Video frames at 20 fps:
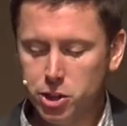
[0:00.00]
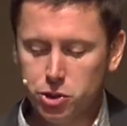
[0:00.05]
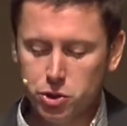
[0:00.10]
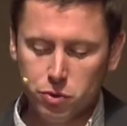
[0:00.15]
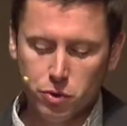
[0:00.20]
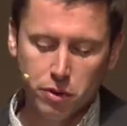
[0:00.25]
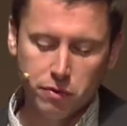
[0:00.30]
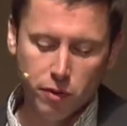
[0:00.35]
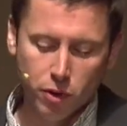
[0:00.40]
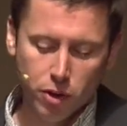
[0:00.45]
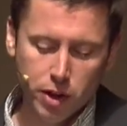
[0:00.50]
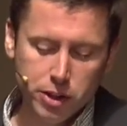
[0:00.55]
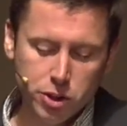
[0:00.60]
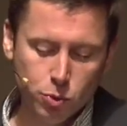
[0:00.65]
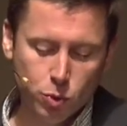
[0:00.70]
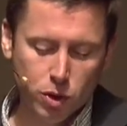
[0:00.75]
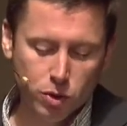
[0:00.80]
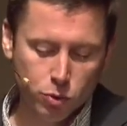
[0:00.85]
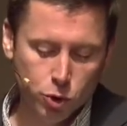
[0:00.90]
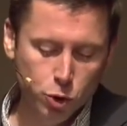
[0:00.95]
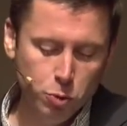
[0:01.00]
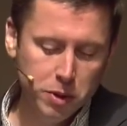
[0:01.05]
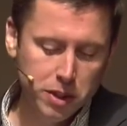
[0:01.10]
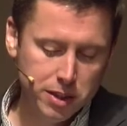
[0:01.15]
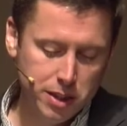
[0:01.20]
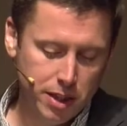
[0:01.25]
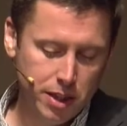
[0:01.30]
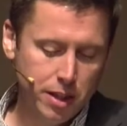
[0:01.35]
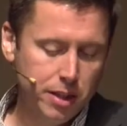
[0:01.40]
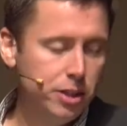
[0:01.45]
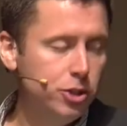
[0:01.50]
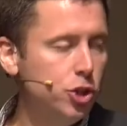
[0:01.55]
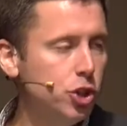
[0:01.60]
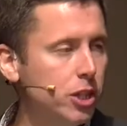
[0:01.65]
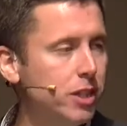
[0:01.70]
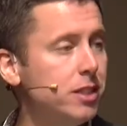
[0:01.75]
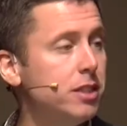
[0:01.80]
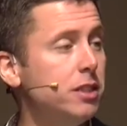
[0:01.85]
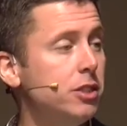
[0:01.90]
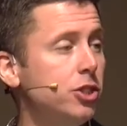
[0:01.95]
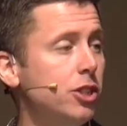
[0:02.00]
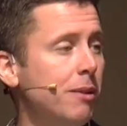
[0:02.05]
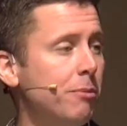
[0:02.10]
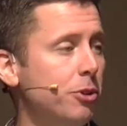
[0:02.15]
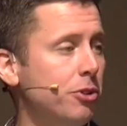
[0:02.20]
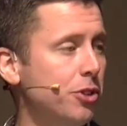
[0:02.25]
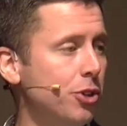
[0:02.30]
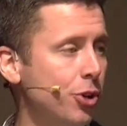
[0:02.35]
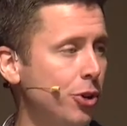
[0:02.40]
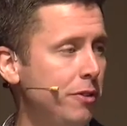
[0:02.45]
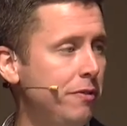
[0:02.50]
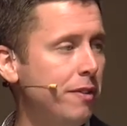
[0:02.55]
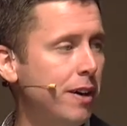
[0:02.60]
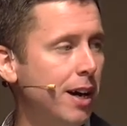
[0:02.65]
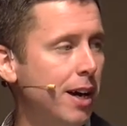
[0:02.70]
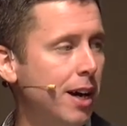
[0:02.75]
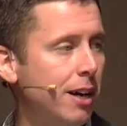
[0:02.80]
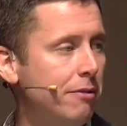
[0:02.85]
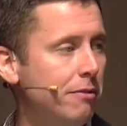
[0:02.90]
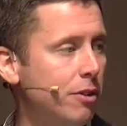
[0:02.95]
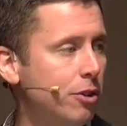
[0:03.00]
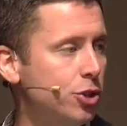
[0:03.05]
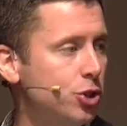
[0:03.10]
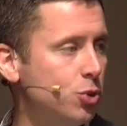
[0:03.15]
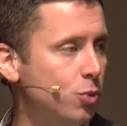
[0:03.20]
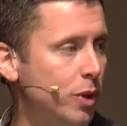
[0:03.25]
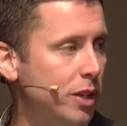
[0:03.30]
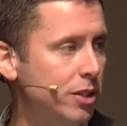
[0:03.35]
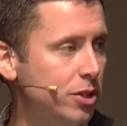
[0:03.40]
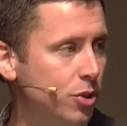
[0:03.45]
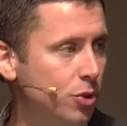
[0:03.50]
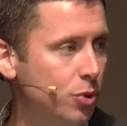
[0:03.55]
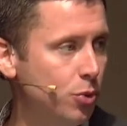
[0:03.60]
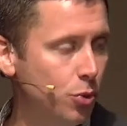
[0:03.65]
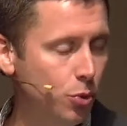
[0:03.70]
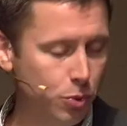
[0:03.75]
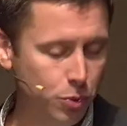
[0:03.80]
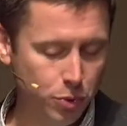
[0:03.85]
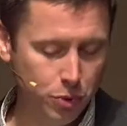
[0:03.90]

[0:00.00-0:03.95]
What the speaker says: is referring to what Reuben did in Genesis chapter 35, verse 22.